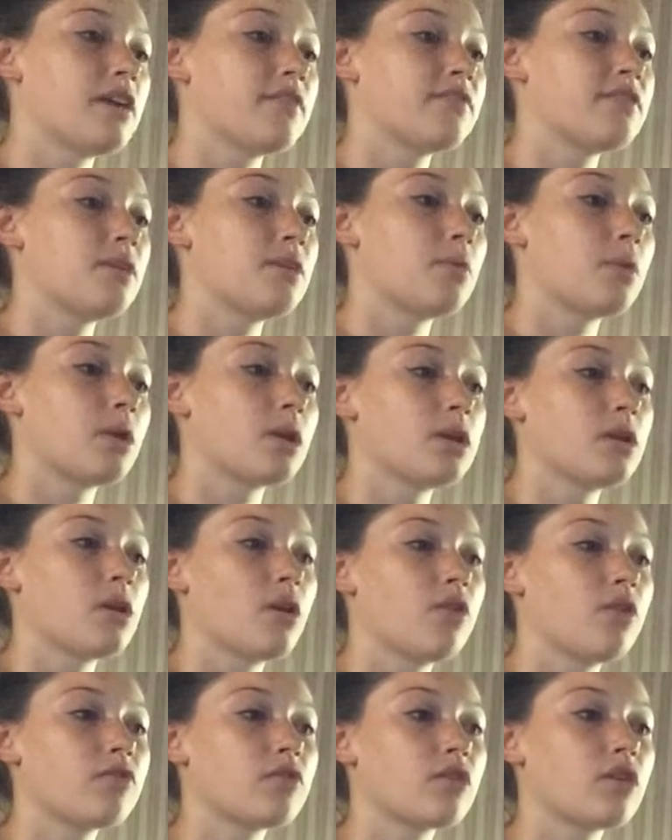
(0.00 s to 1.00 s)
if they want an
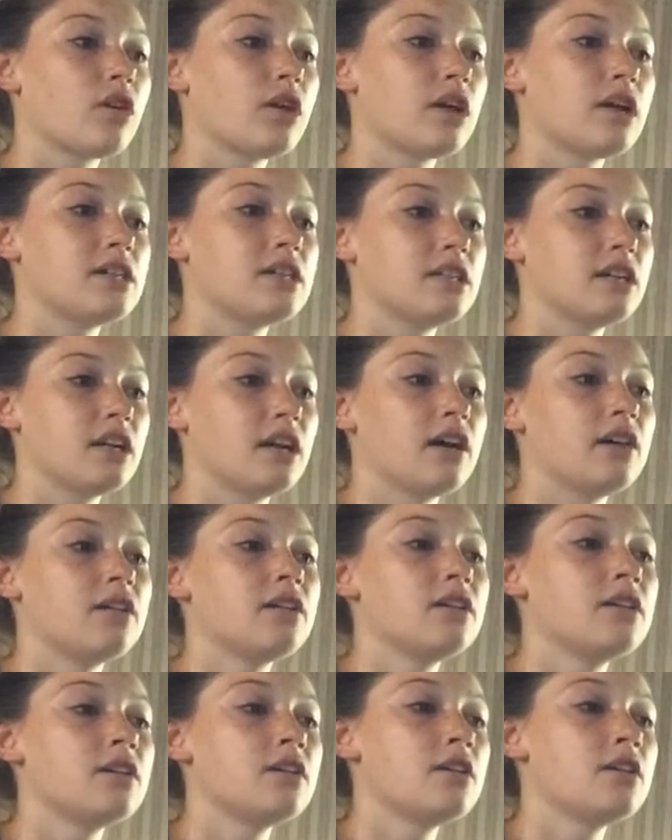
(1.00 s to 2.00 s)
overall idea
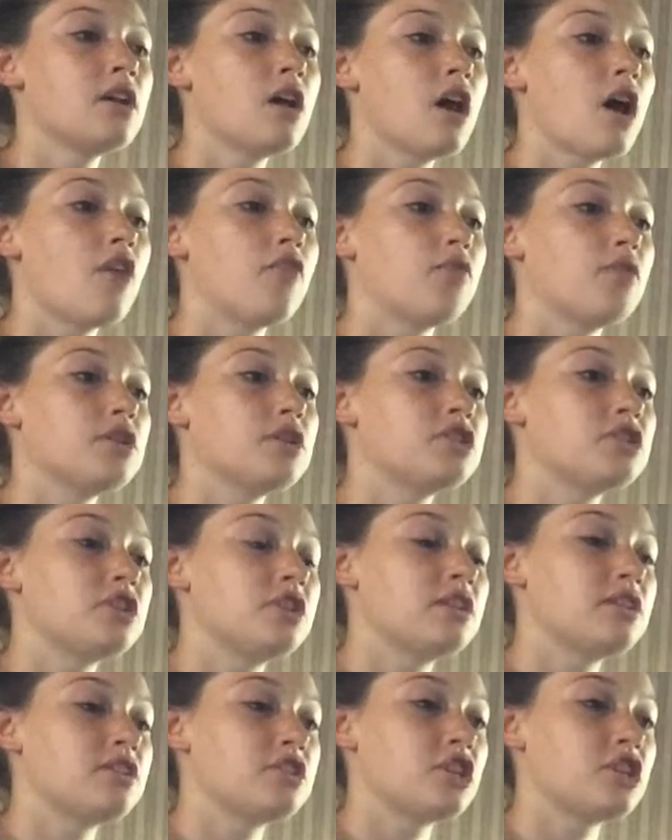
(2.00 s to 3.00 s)
of what
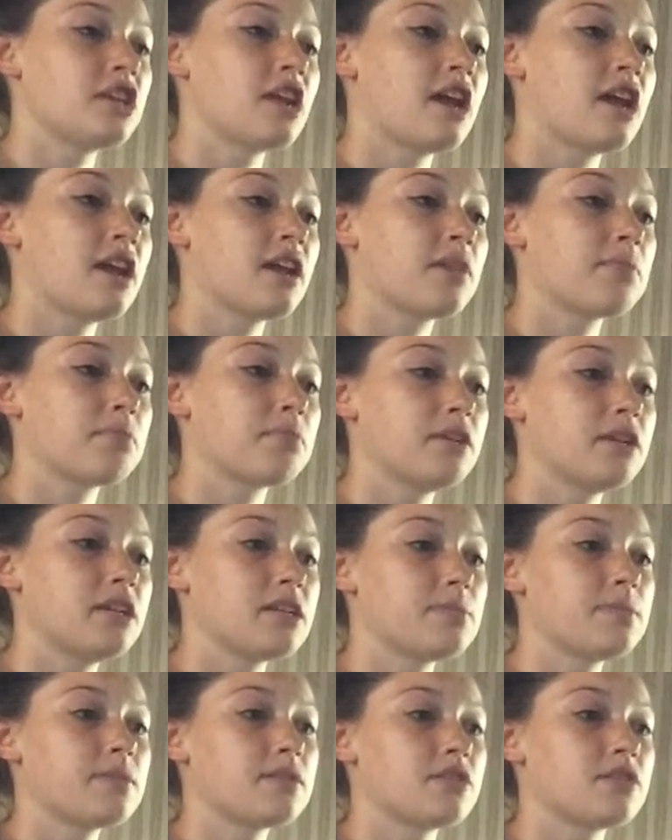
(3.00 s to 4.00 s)
genetic
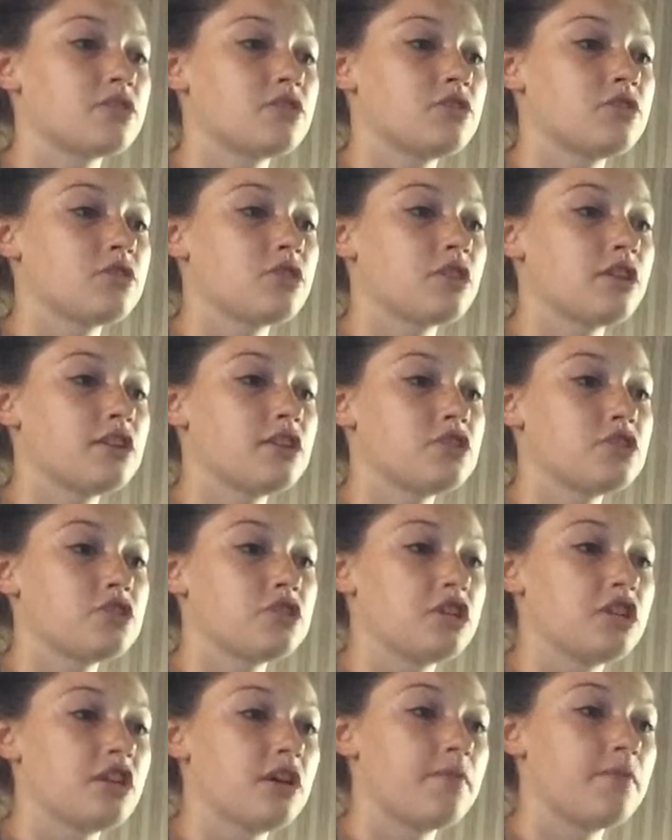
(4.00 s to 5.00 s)
predispositions are in your
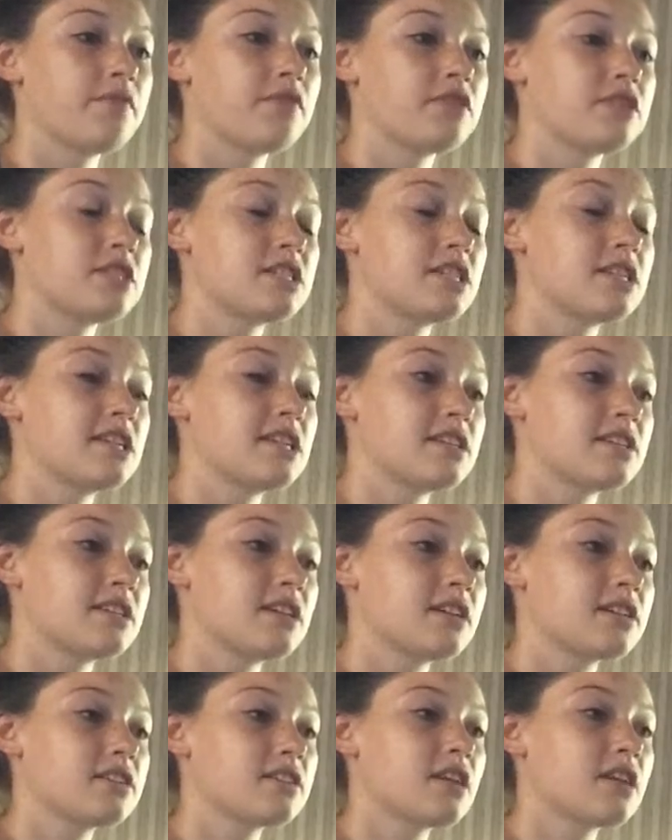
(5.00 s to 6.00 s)
genome for
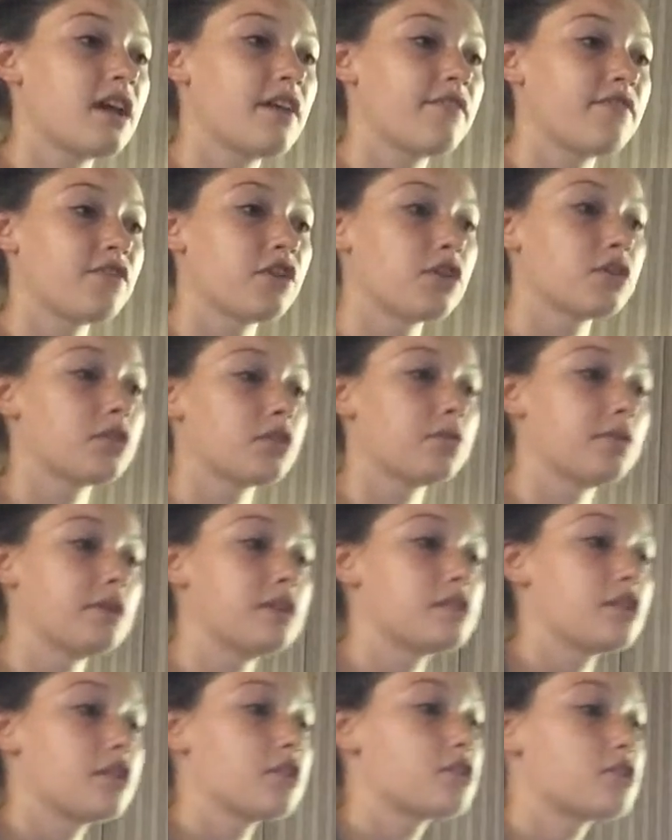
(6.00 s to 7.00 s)
statistics and further
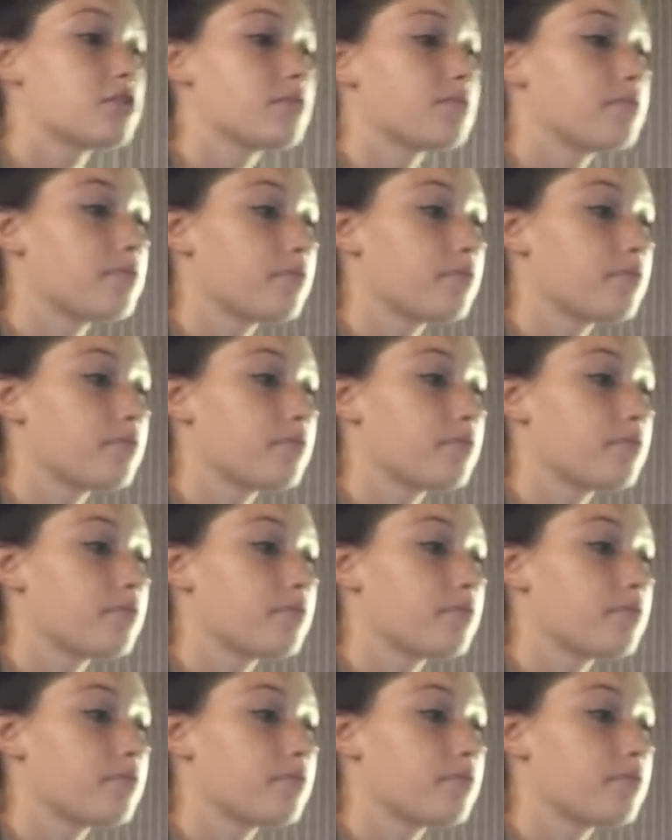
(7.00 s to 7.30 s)
research.